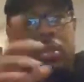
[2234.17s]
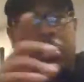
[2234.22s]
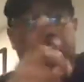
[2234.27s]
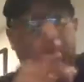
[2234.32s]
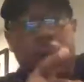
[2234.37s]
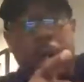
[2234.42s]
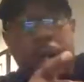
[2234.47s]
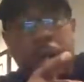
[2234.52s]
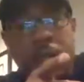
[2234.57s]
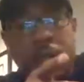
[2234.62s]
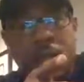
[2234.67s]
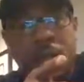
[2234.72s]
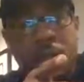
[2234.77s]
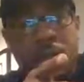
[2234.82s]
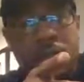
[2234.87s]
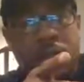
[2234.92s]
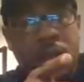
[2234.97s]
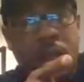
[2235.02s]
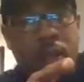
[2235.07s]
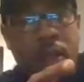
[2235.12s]
But
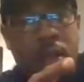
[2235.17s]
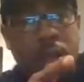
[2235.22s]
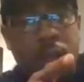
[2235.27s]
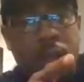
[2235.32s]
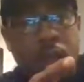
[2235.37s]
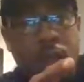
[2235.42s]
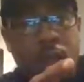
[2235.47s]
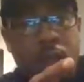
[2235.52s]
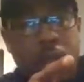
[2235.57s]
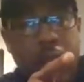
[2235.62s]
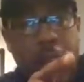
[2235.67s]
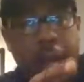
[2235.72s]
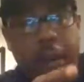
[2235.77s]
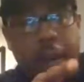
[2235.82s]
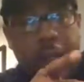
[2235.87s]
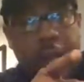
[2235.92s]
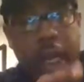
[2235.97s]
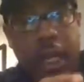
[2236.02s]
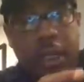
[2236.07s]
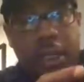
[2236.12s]

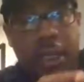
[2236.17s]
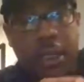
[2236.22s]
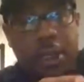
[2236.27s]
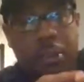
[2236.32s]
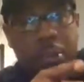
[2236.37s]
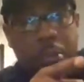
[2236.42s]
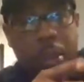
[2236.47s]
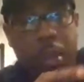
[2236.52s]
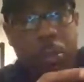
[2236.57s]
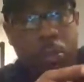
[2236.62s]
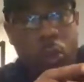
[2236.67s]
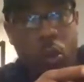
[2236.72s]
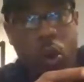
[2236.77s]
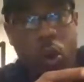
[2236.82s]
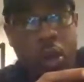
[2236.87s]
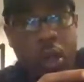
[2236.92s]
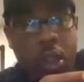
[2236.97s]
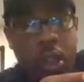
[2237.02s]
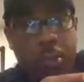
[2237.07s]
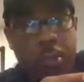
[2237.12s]
Harry got this
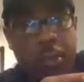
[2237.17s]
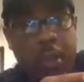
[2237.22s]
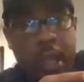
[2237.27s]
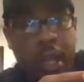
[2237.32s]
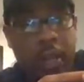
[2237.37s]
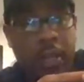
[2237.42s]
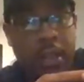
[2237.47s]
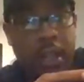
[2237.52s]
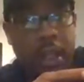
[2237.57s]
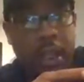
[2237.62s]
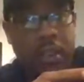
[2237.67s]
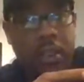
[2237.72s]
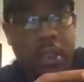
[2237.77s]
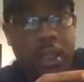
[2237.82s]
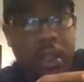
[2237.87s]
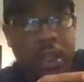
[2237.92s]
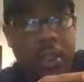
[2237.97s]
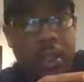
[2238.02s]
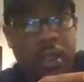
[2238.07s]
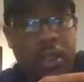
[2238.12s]
memoir coming out next
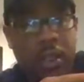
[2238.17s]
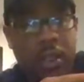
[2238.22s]
year.